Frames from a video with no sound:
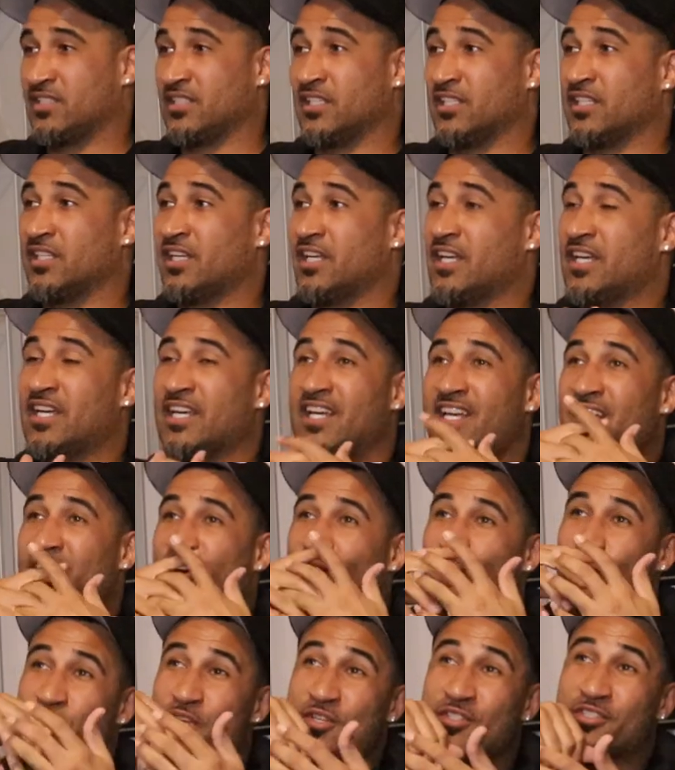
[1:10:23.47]
to see it.
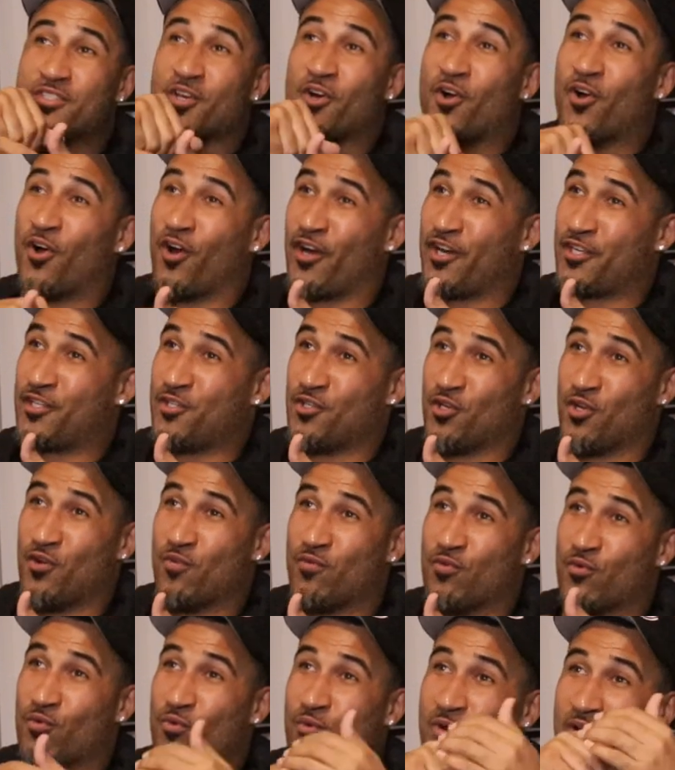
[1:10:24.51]
We used to argue
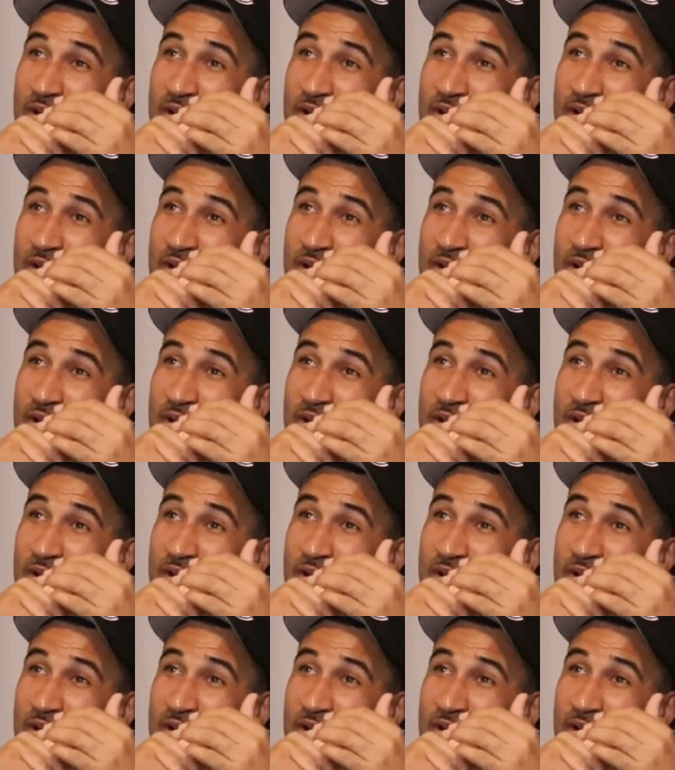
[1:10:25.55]
over